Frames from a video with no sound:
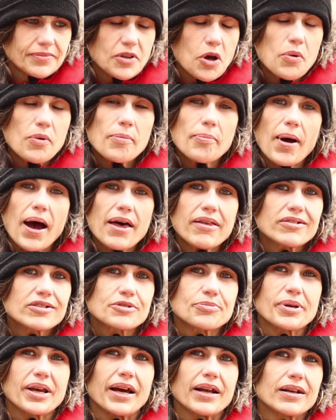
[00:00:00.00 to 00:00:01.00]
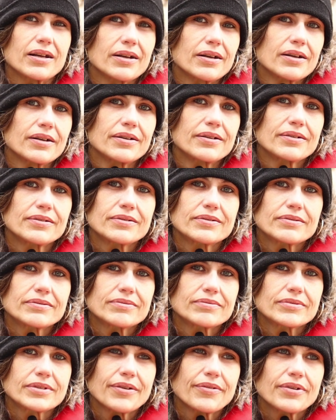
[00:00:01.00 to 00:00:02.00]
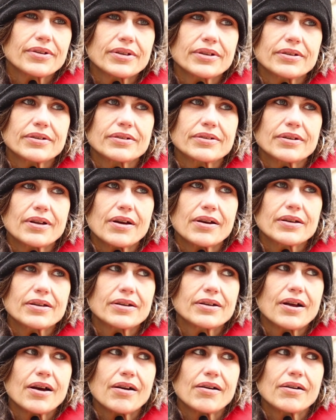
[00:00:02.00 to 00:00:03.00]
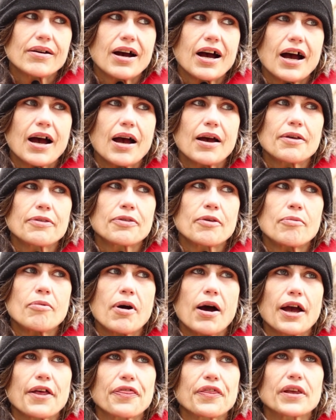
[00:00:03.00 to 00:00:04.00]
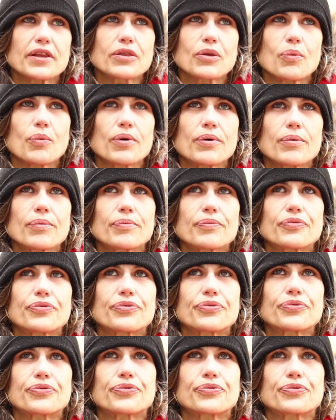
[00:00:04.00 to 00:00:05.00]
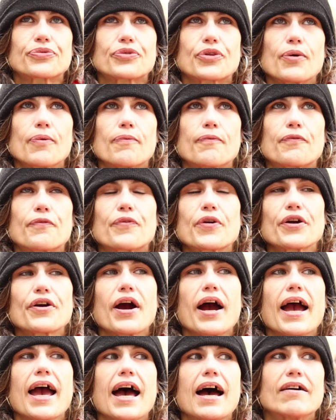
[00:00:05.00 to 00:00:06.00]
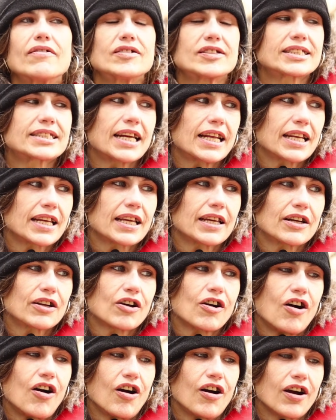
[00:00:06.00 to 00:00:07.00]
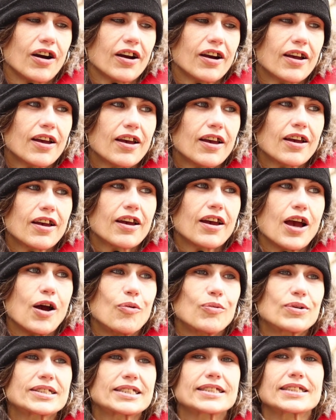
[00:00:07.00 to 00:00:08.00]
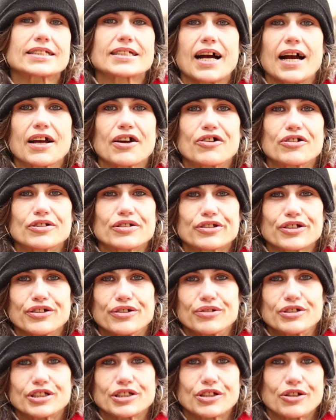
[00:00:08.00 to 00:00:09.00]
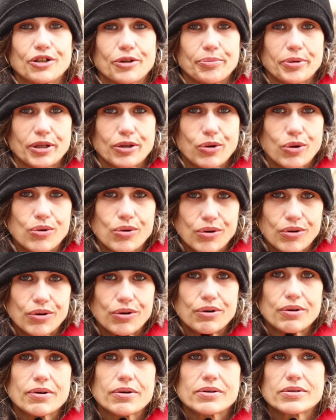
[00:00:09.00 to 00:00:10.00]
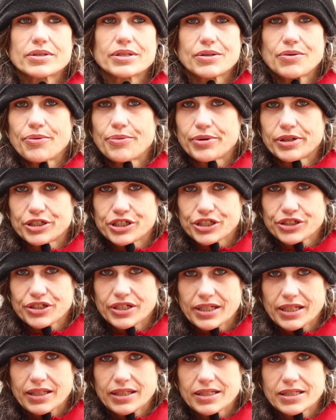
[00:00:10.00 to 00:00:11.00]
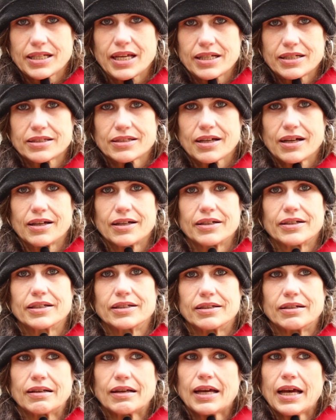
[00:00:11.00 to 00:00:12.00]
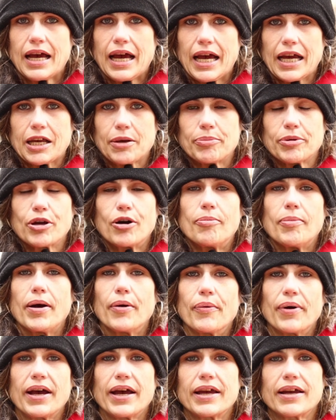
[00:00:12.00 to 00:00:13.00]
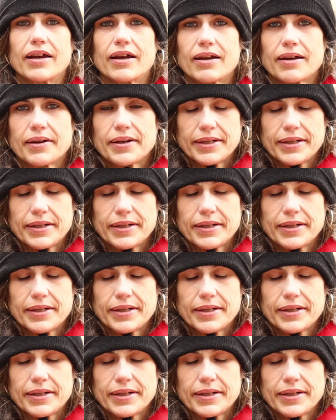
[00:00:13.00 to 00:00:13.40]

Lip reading: No one bothers me out here. It really, no, you know. I think the fear I have is getting in a car, and what's this guy going to do? Is he going to be cool? Are we just going to get the date done, and I could be on my way?